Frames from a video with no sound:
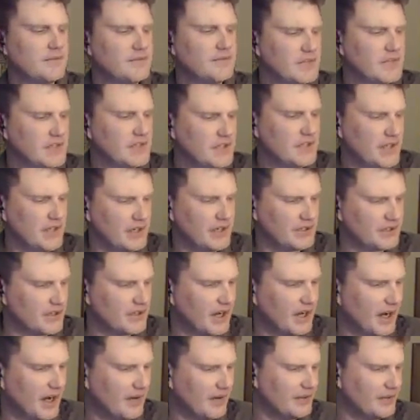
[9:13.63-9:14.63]
Yes,
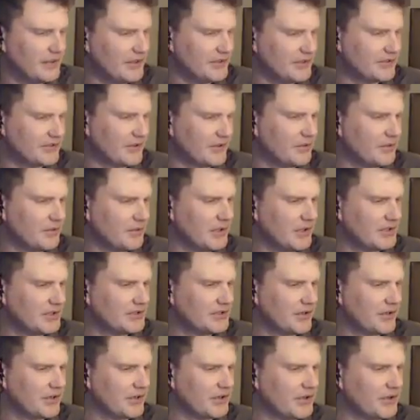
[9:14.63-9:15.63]
comedy is very much
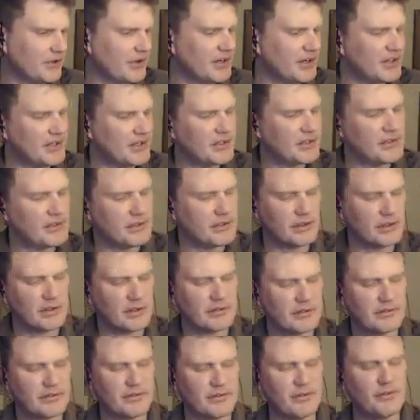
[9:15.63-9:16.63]
of a great
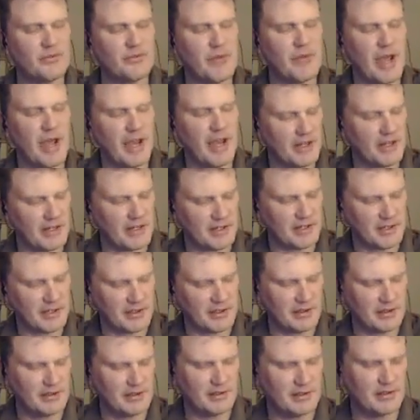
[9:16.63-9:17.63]
healer for humanity.
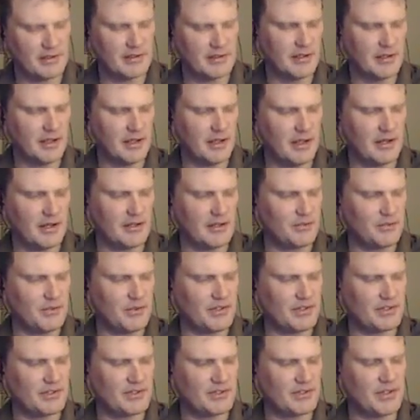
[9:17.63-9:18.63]
It is
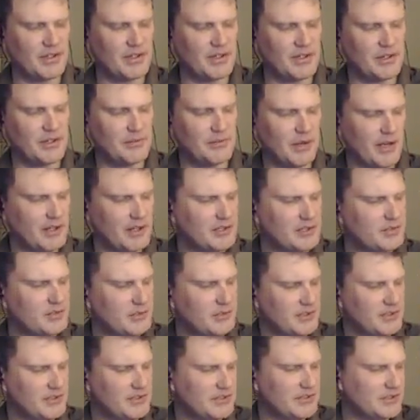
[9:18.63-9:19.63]
much needed. Many
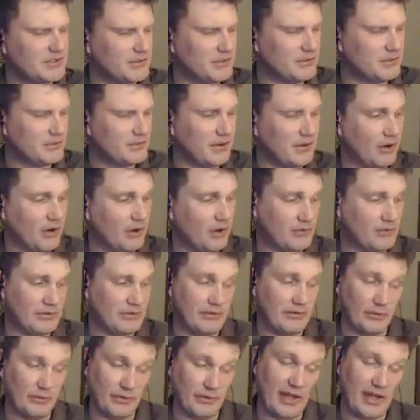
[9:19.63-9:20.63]
species
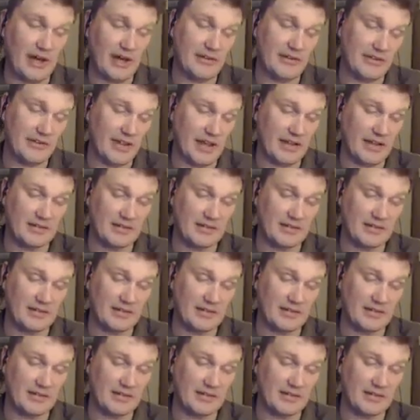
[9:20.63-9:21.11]
live without that.